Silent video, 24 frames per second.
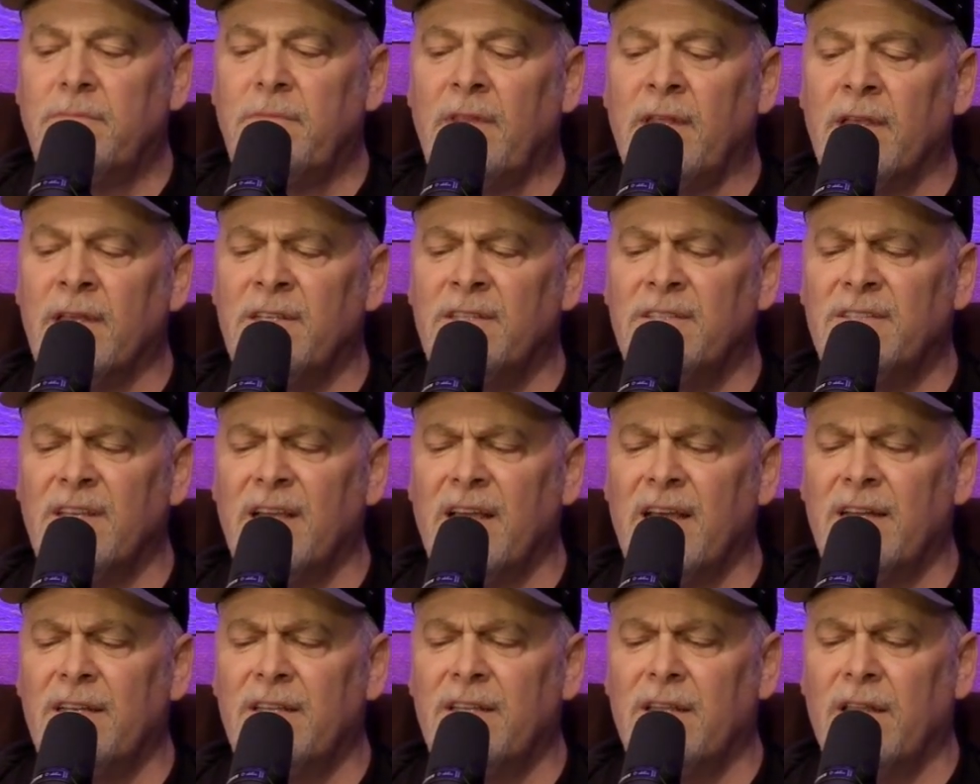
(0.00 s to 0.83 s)
he
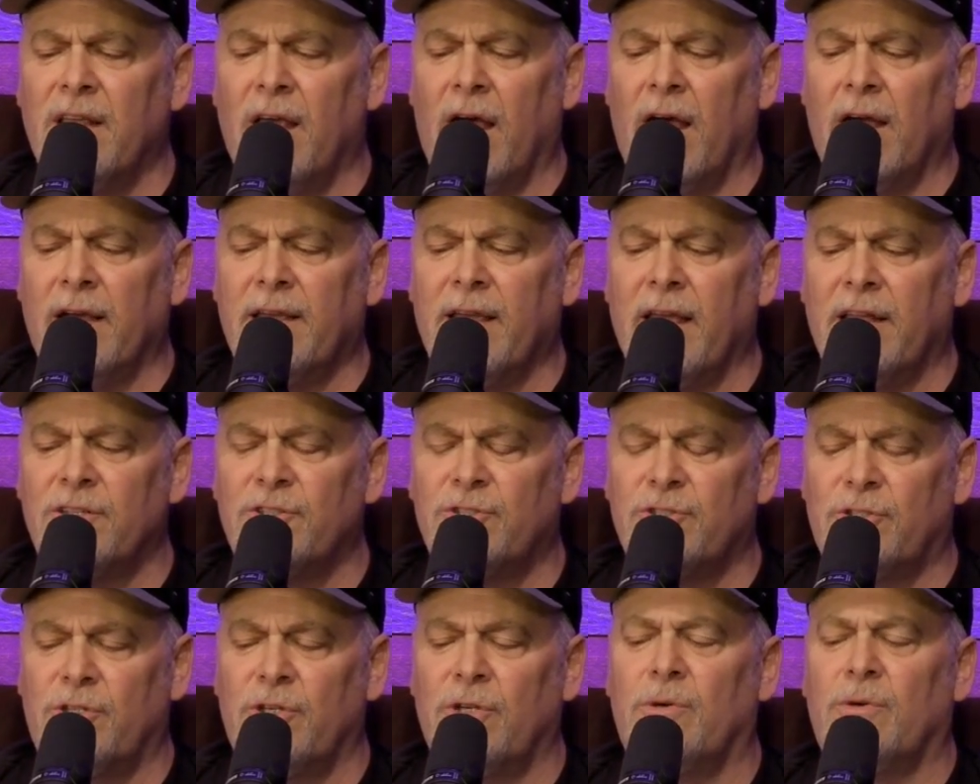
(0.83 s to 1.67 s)
said,
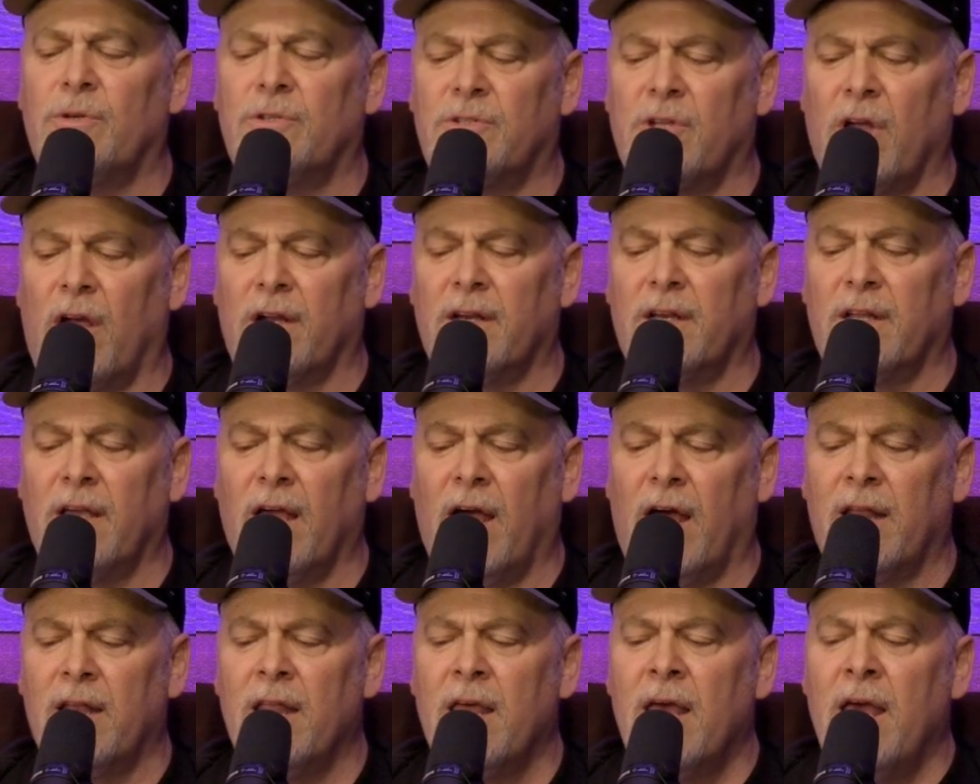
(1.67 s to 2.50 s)
"Against you," he's talking to
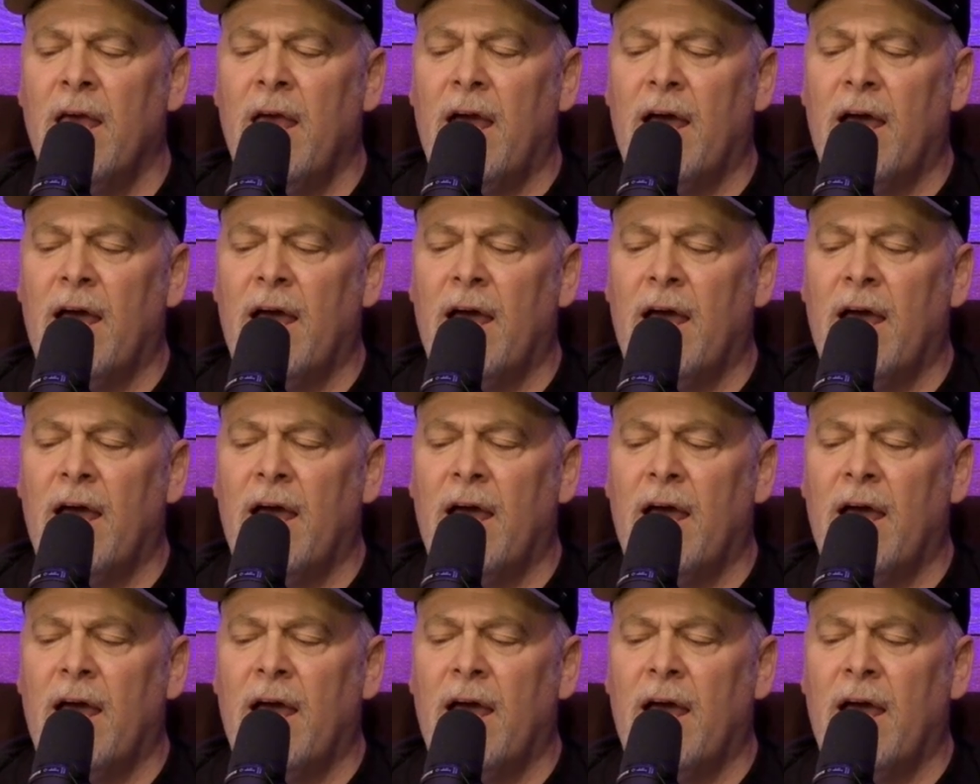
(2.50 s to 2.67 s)
God,